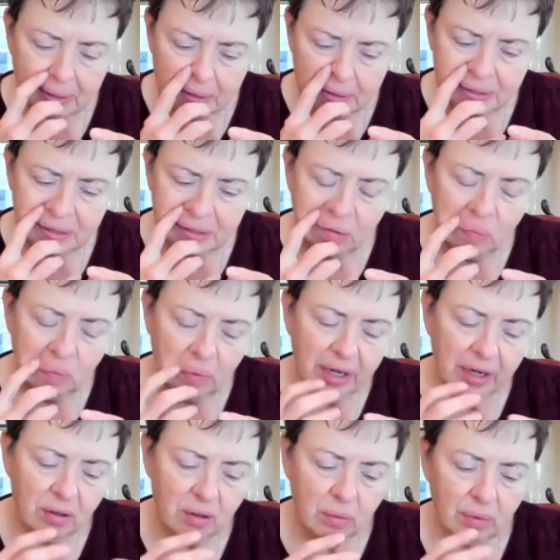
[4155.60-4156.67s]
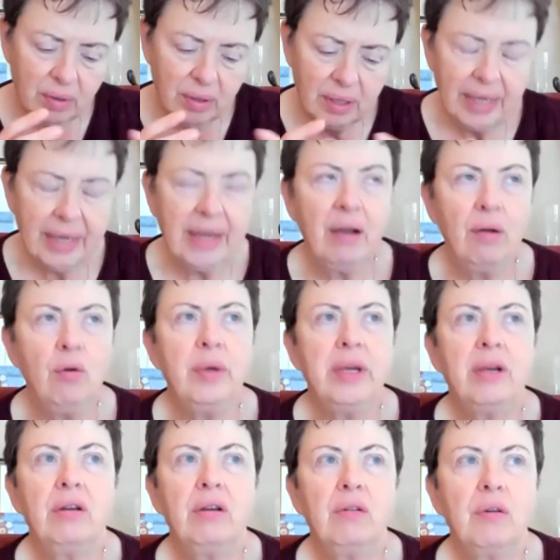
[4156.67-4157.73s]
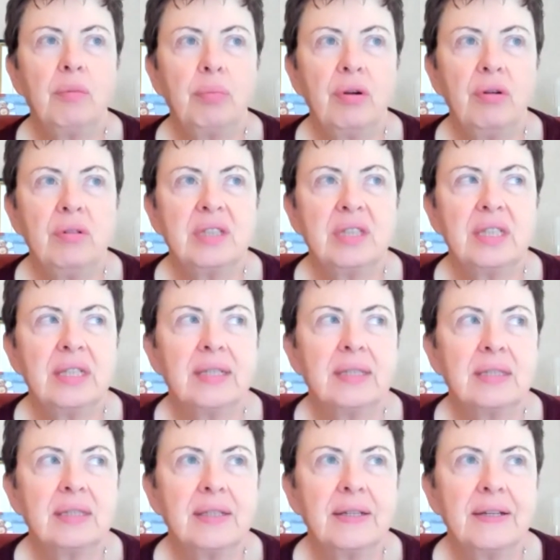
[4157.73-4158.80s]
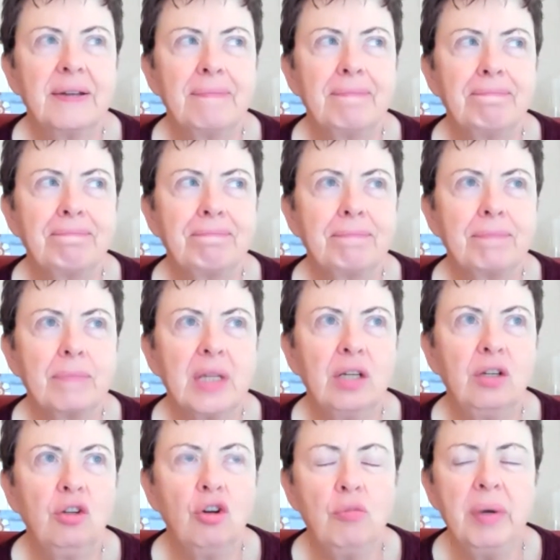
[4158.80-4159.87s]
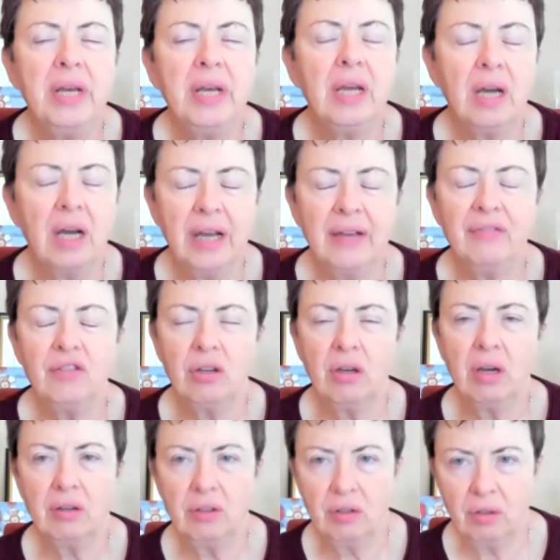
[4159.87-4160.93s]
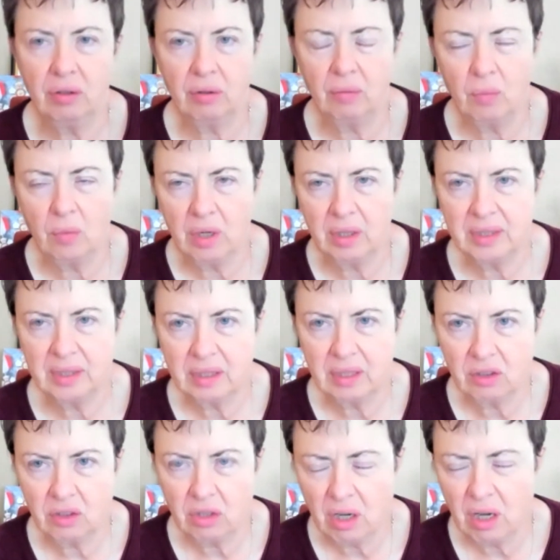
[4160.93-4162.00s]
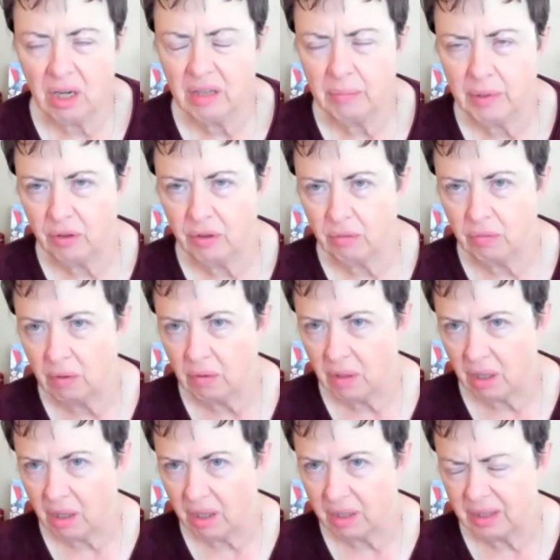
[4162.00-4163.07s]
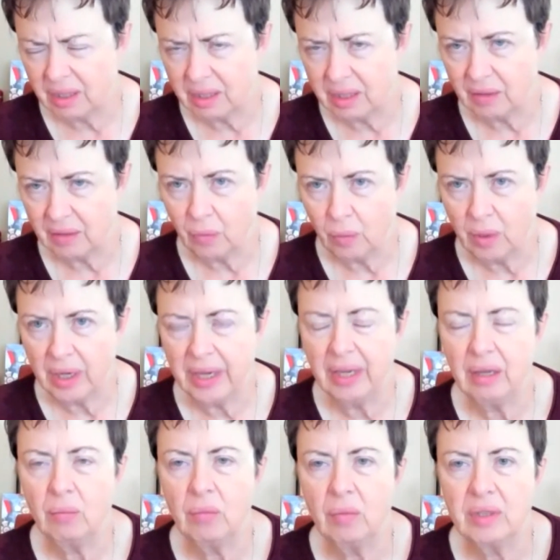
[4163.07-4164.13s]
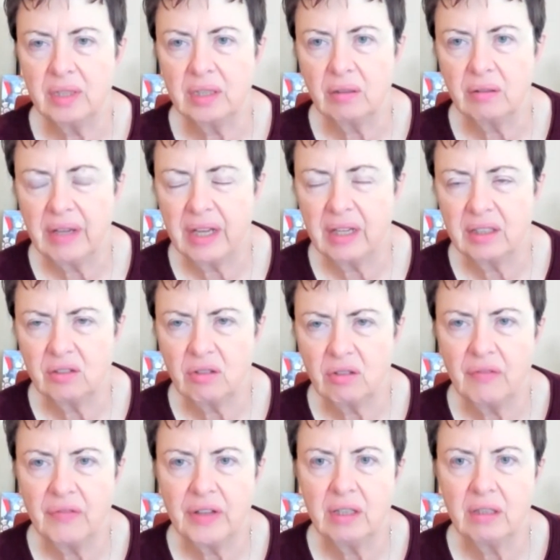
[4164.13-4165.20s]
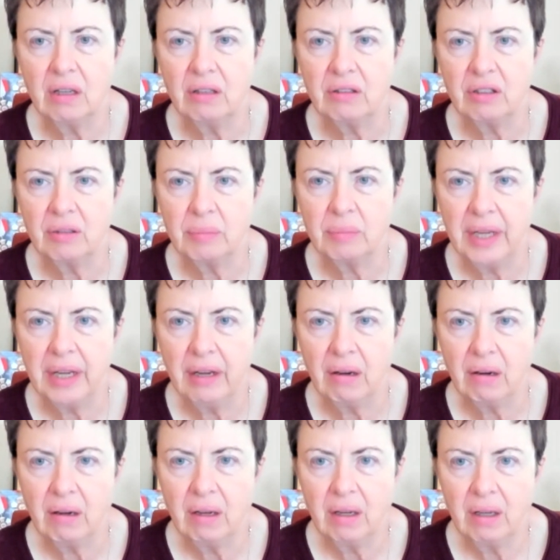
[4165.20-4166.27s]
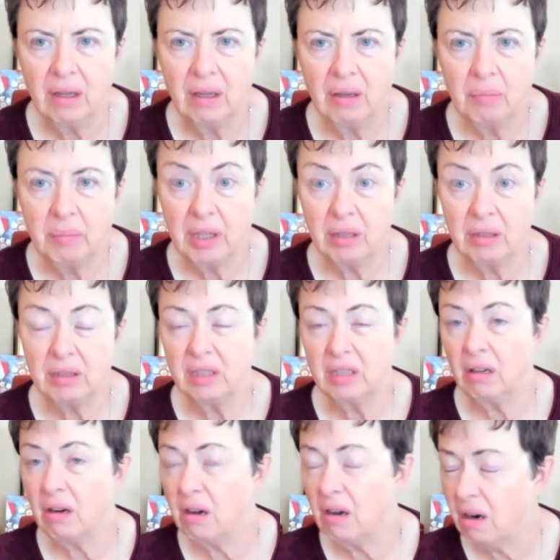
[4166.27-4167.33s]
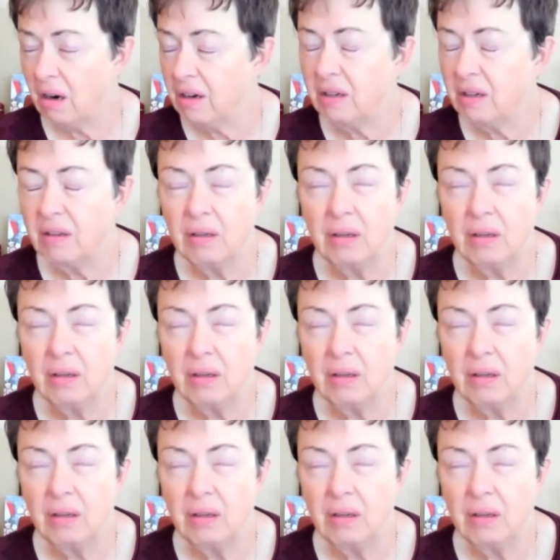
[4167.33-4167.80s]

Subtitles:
So how are we going to approach this? Nobody I've talked to wants to talk about the root causes of why it was so catastrophic in long-term care, because they're hard